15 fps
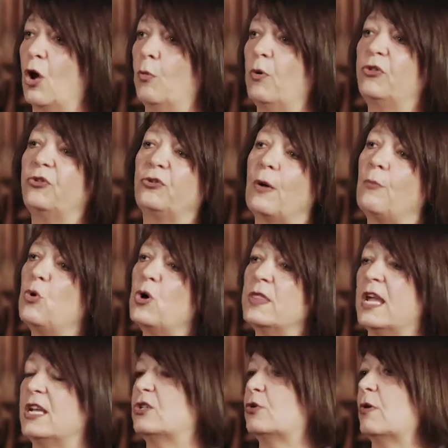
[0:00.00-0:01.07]
with someone
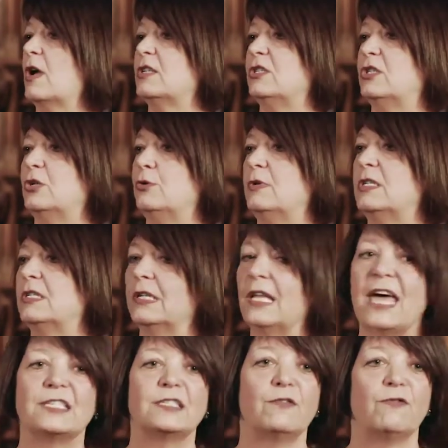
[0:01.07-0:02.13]
they trust who is
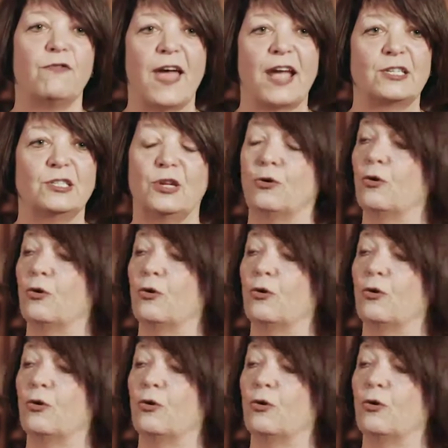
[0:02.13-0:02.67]
less affected